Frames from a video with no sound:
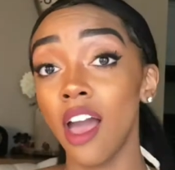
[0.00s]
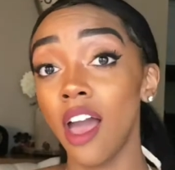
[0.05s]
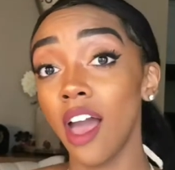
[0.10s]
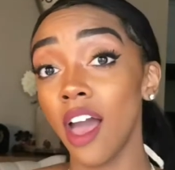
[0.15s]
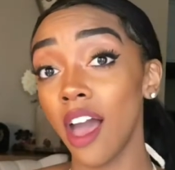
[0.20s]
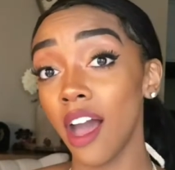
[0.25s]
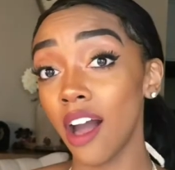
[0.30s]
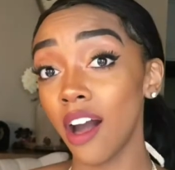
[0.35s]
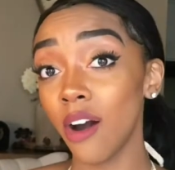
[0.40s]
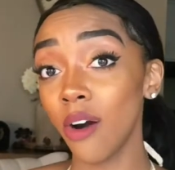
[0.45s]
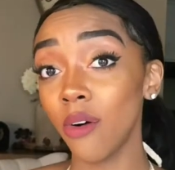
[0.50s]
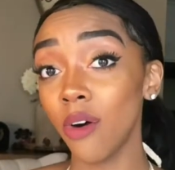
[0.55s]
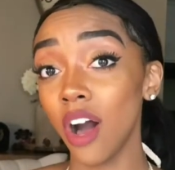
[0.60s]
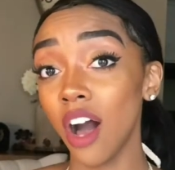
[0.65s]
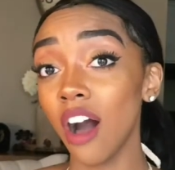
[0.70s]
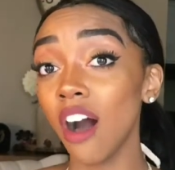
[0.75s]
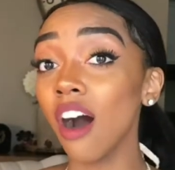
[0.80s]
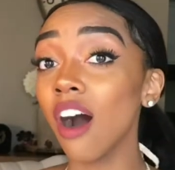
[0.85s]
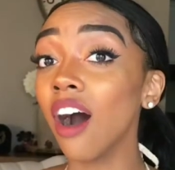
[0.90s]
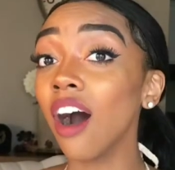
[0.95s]
how
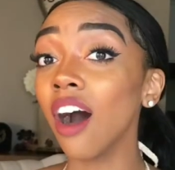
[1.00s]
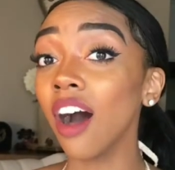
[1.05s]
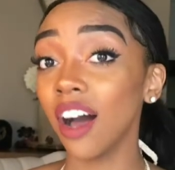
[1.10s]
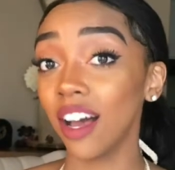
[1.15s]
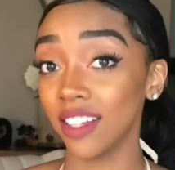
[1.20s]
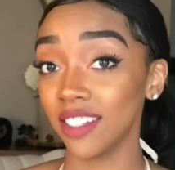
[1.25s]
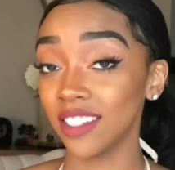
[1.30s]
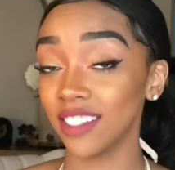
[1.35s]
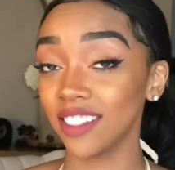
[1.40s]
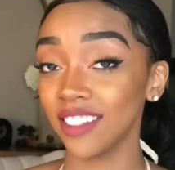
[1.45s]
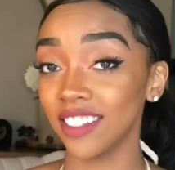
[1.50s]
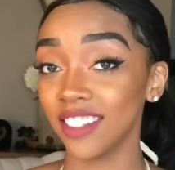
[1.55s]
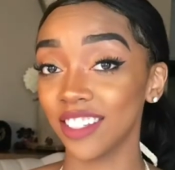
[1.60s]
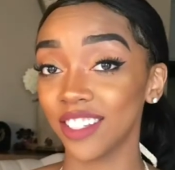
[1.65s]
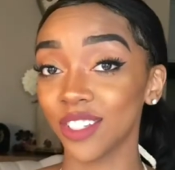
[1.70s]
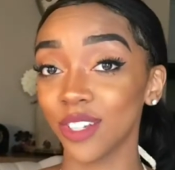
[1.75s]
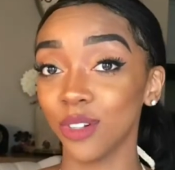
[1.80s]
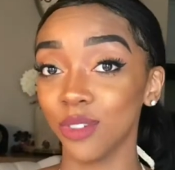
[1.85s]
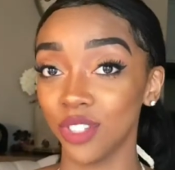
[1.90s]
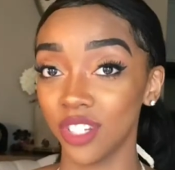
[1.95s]
hot is
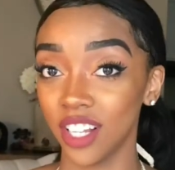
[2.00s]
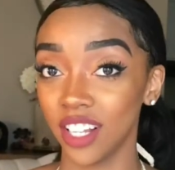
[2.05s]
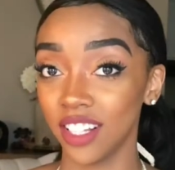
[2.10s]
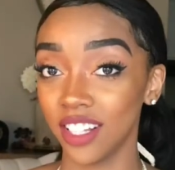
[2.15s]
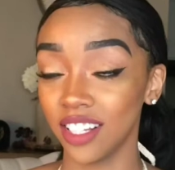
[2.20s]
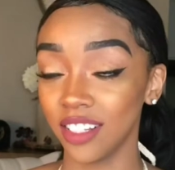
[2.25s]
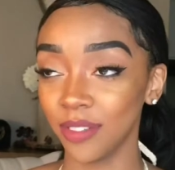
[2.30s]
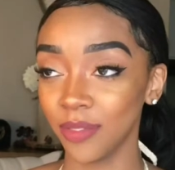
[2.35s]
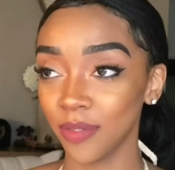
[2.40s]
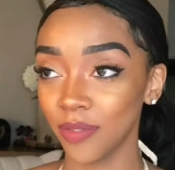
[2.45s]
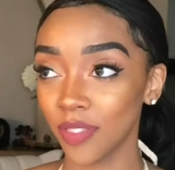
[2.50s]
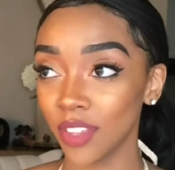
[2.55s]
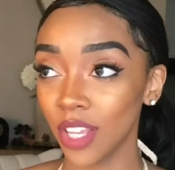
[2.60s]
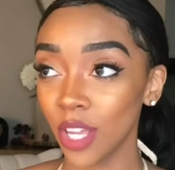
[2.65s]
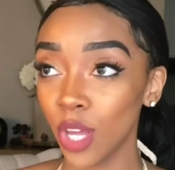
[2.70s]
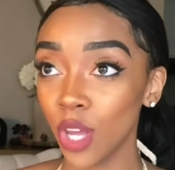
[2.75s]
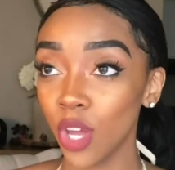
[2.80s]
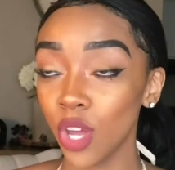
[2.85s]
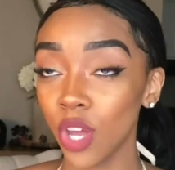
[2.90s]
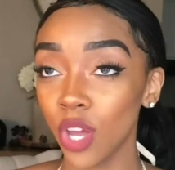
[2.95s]
Coachella?
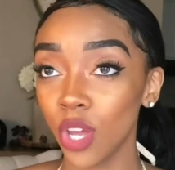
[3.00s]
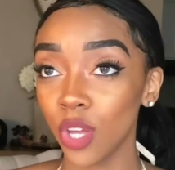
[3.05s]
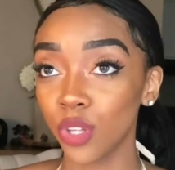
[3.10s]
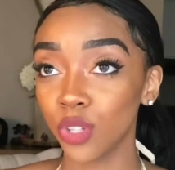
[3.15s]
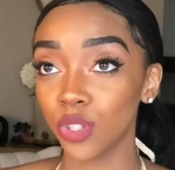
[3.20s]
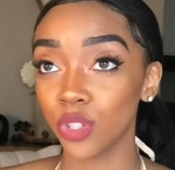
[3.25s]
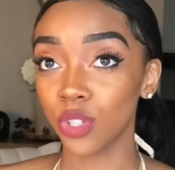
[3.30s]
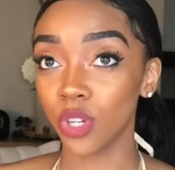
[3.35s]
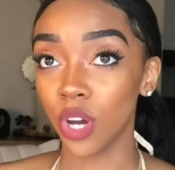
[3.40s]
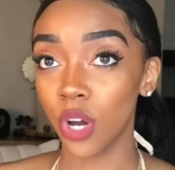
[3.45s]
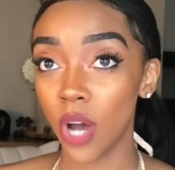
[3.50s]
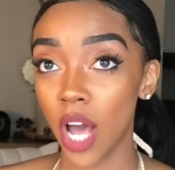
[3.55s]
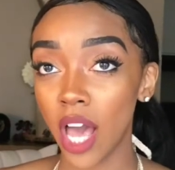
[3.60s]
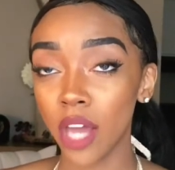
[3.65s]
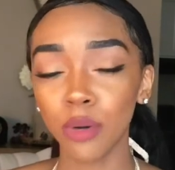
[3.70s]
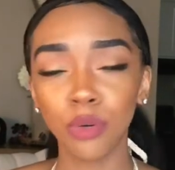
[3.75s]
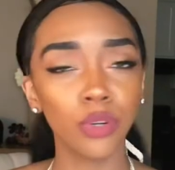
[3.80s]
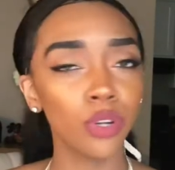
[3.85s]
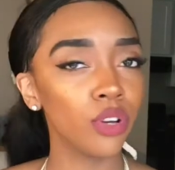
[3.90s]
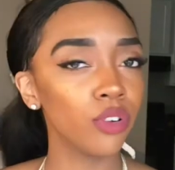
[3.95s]
So I
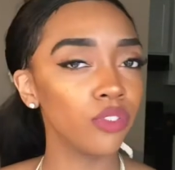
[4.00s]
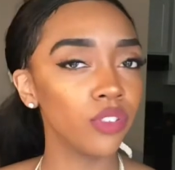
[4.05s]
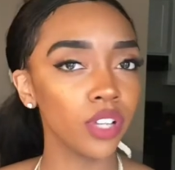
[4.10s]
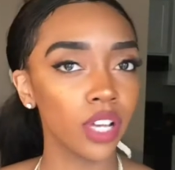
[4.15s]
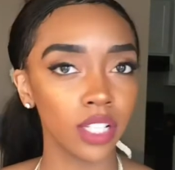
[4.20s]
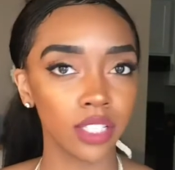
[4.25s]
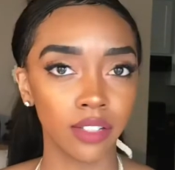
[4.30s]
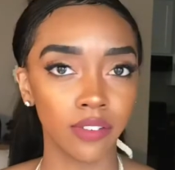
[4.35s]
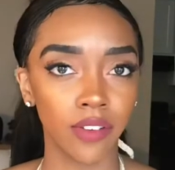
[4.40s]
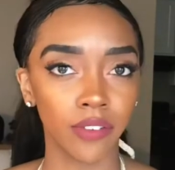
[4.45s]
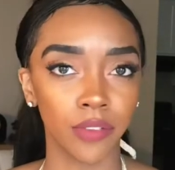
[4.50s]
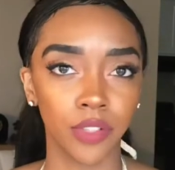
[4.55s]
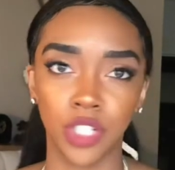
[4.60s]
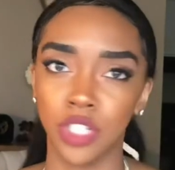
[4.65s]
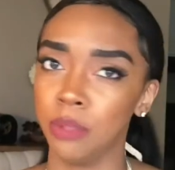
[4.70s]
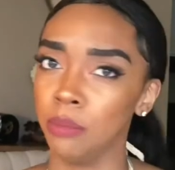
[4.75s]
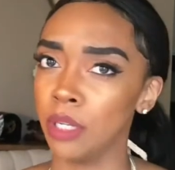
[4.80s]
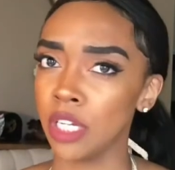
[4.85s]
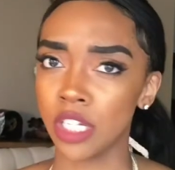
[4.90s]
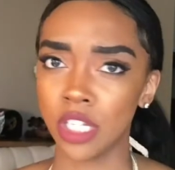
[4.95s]
don't know if you guys have ever
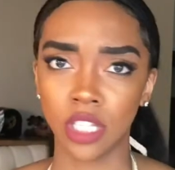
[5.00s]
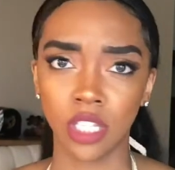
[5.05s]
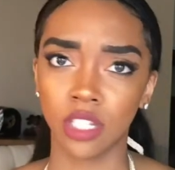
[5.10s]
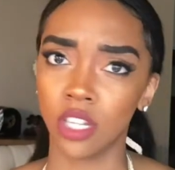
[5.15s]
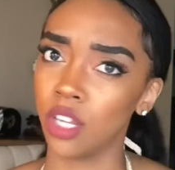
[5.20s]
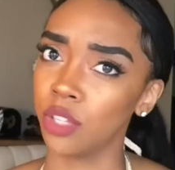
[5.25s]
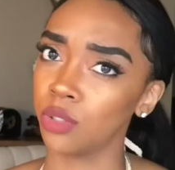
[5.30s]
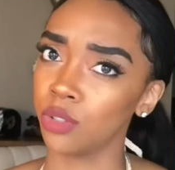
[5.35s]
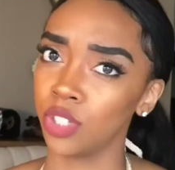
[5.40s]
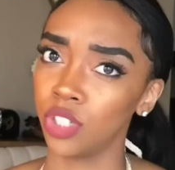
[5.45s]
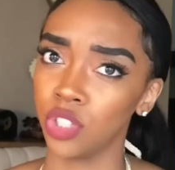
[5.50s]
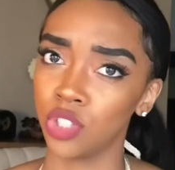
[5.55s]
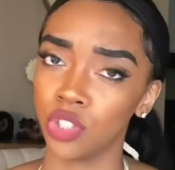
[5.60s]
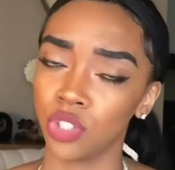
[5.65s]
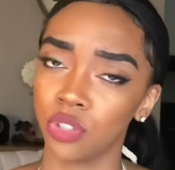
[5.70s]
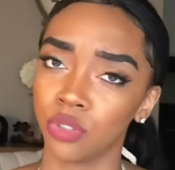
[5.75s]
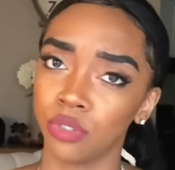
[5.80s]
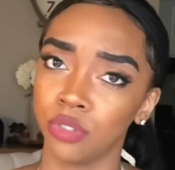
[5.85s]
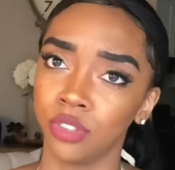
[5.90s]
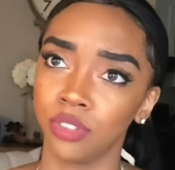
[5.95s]
just been to the desert in
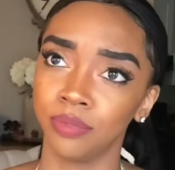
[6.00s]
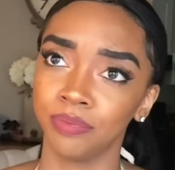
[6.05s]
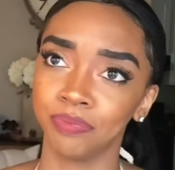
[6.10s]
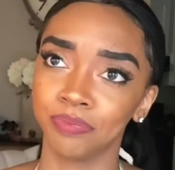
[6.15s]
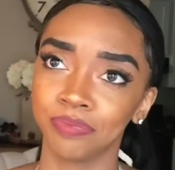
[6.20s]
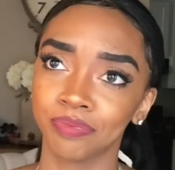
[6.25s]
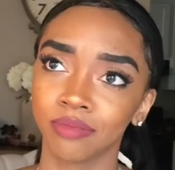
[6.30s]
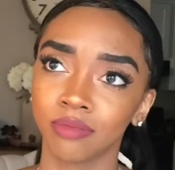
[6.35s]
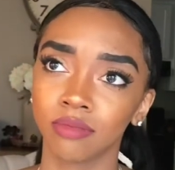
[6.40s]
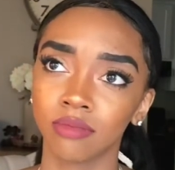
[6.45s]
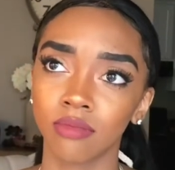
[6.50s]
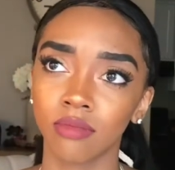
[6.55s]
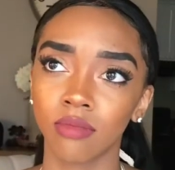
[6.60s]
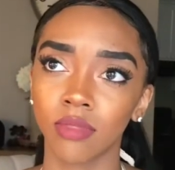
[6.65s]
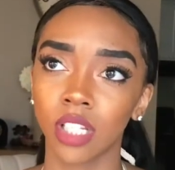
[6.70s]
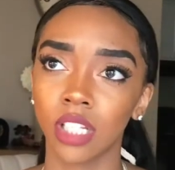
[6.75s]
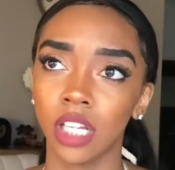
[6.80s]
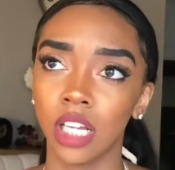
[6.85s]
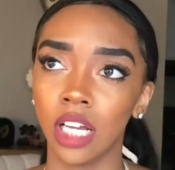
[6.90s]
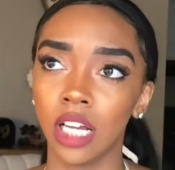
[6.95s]
general.
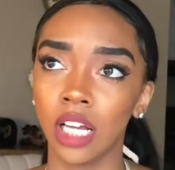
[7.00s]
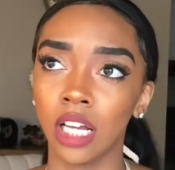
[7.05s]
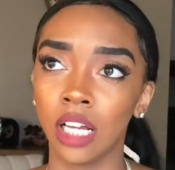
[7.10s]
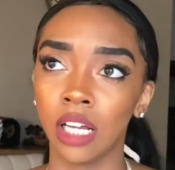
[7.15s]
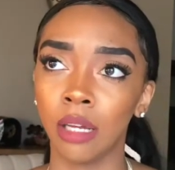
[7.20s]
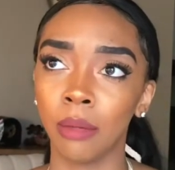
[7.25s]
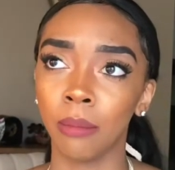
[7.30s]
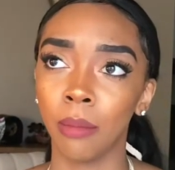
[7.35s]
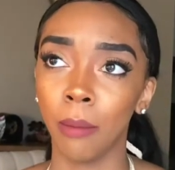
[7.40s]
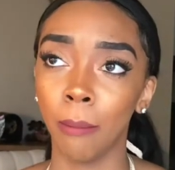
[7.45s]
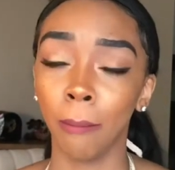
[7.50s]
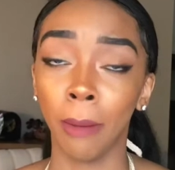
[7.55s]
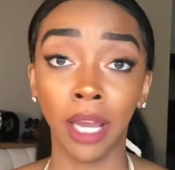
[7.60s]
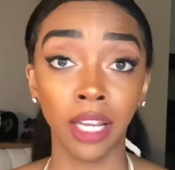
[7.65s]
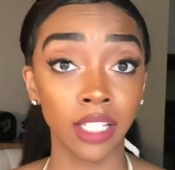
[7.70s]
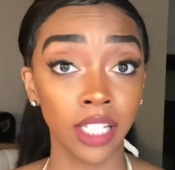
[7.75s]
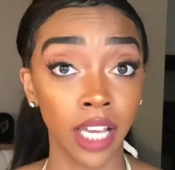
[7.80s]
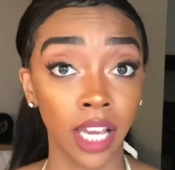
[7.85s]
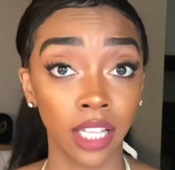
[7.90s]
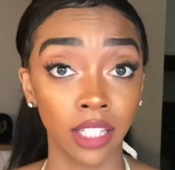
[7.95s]
My
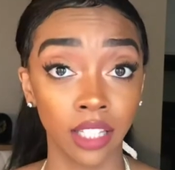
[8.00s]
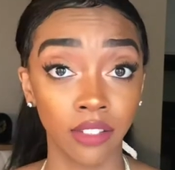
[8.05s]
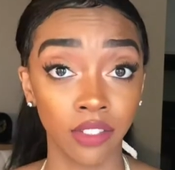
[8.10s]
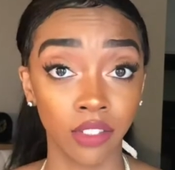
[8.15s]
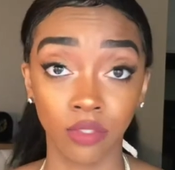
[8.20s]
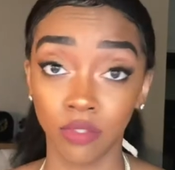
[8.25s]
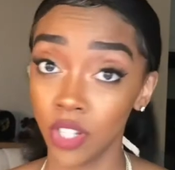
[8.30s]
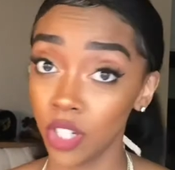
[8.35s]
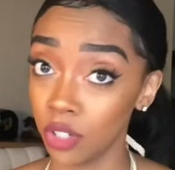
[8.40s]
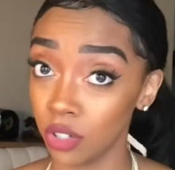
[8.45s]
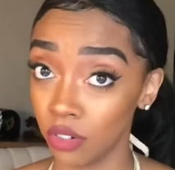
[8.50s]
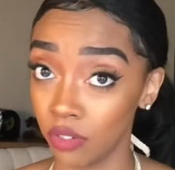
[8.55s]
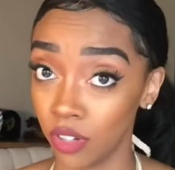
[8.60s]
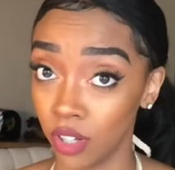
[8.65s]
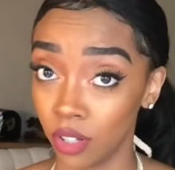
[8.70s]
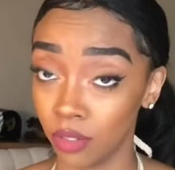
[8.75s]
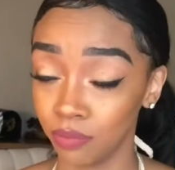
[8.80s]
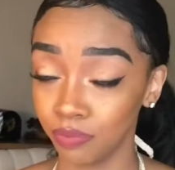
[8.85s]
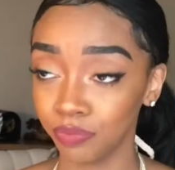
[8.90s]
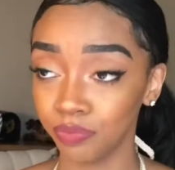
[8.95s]
dad lives in
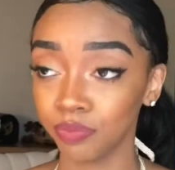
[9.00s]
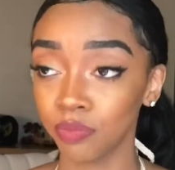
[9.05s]
Victorville,